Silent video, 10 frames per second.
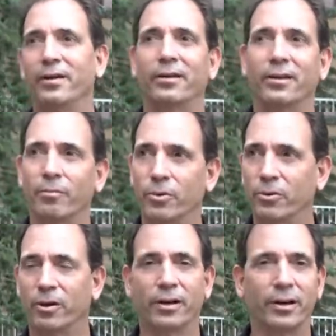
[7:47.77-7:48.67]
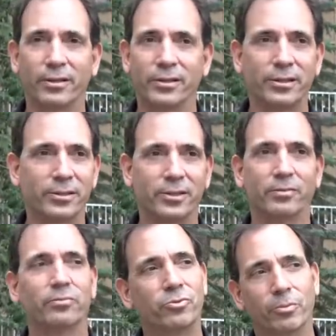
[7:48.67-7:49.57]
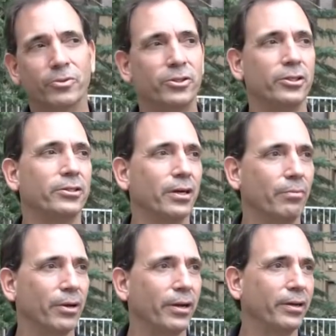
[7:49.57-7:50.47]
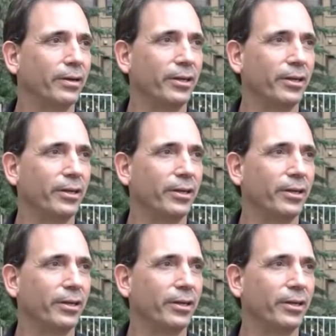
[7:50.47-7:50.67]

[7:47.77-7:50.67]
Clenbuterol got in his system, Triple G is not buying it.